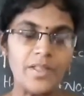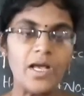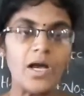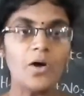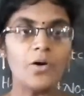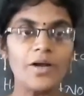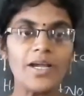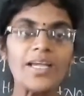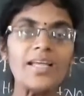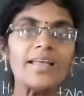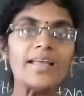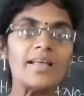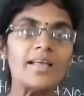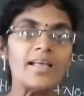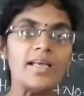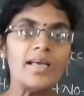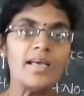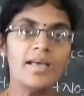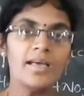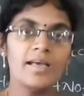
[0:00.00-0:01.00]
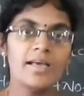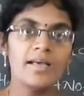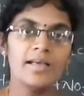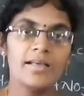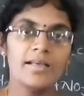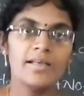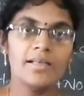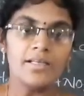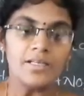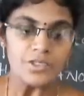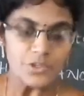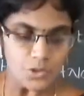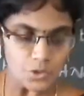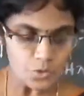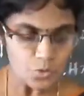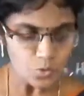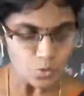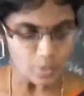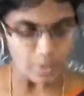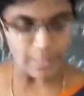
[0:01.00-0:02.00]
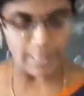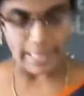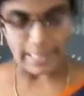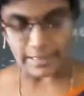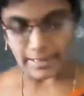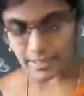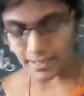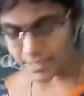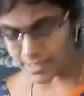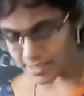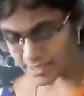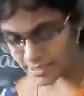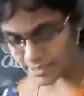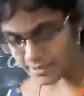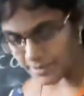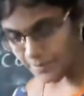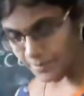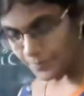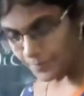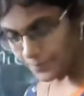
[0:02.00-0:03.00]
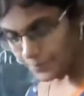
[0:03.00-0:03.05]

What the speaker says: Okay, so like this